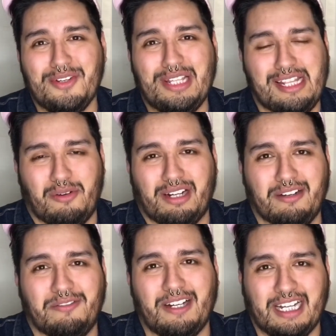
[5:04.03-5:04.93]
knew that they were
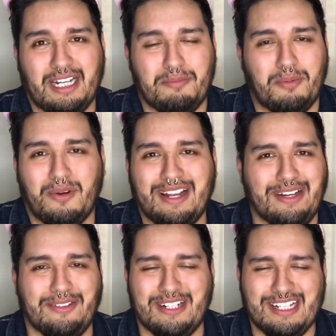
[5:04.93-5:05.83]
gonna fuck it up,
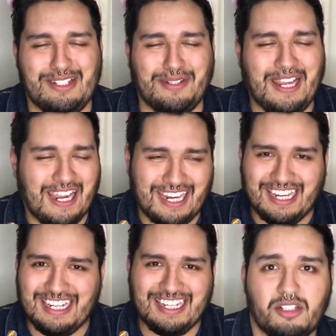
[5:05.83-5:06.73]
whatever, it's
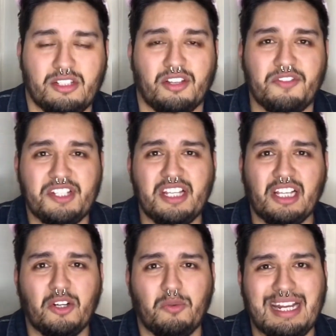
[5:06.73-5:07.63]
okay. So if you see a
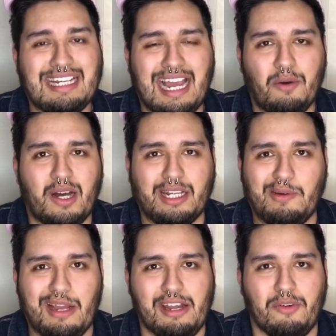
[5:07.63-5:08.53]
little red guy walking
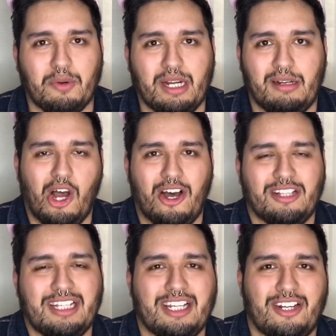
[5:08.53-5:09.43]
around everywhere
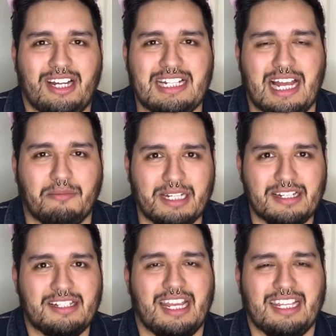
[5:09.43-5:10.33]
on the internet, I'm
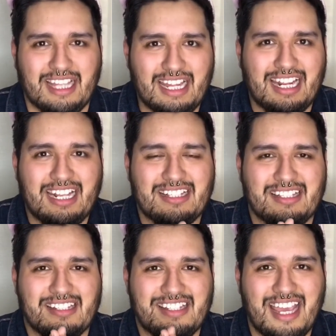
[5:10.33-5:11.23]
gonna say that
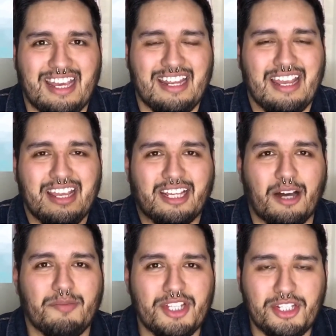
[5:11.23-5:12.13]
it's dead.
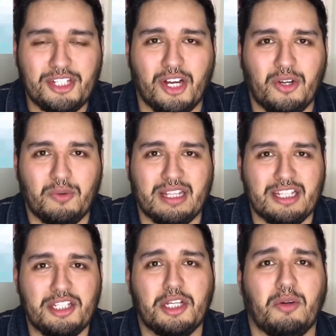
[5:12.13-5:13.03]
Come this show, when
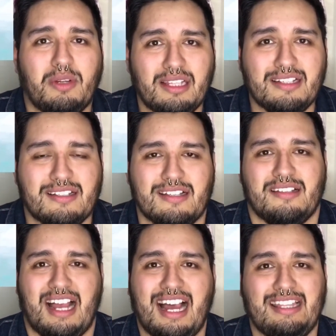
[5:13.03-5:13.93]
this show
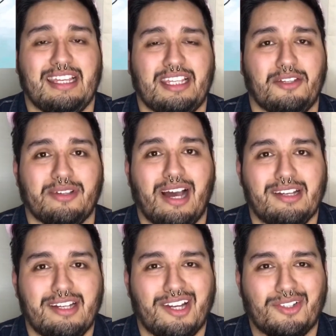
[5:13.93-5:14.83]
releases, I think
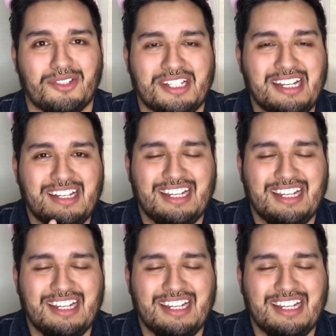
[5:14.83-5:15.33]
Ugandan Knuckles